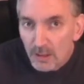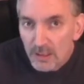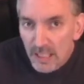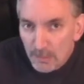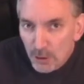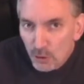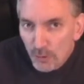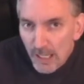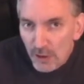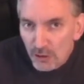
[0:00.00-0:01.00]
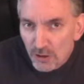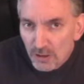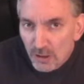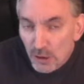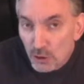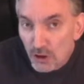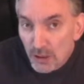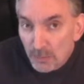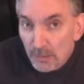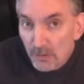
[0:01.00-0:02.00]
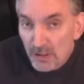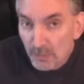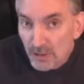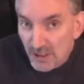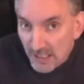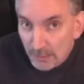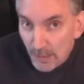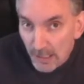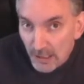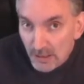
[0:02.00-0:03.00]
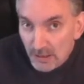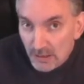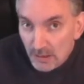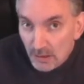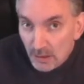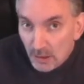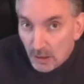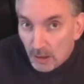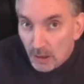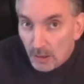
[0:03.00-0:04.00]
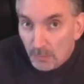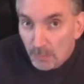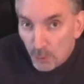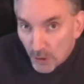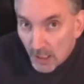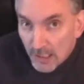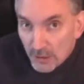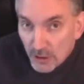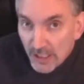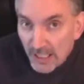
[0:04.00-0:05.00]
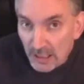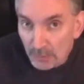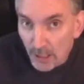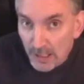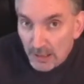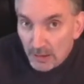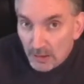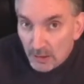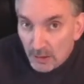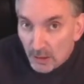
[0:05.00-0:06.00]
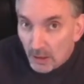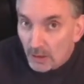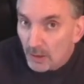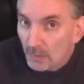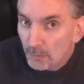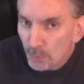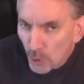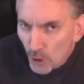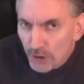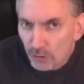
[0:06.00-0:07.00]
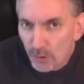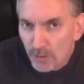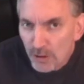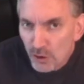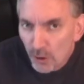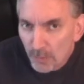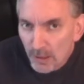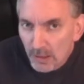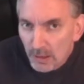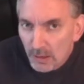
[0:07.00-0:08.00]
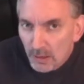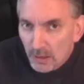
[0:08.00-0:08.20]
The chemical reaction is going to be with some zinc pellets. Put that into the Erlenmeyer, then put on the rubber stopper